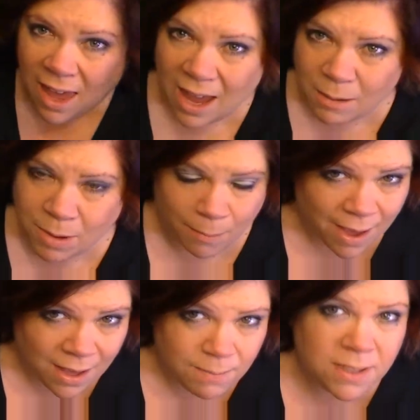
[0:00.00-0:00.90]
And my
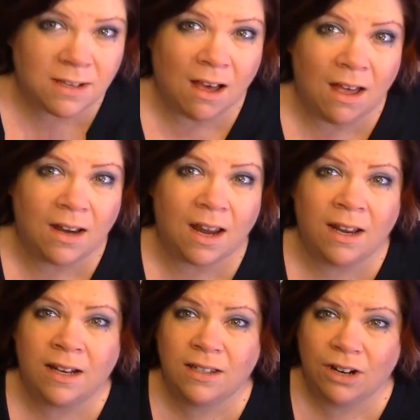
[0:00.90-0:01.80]
makeup is gone. I
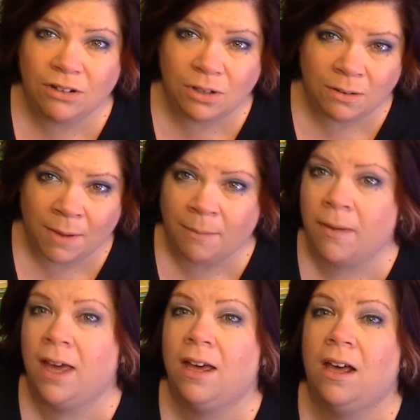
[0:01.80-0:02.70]
need to start doing my
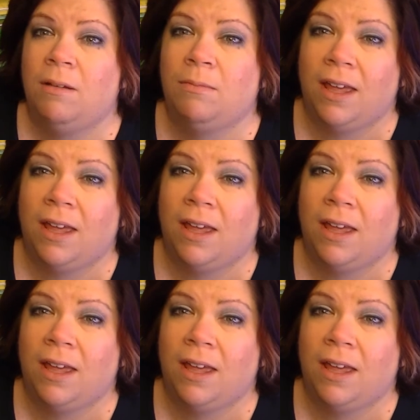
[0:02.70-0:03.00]
makeup.